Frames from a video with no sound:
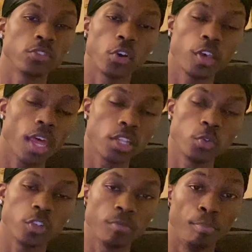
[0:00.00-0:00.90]
So all you gotta
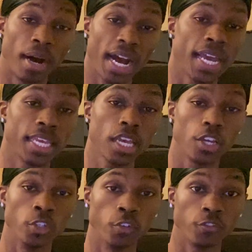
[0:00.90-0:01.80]
do is buy
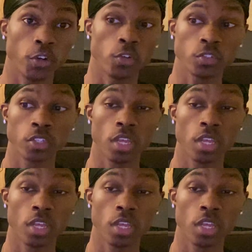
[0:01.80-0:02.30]
your first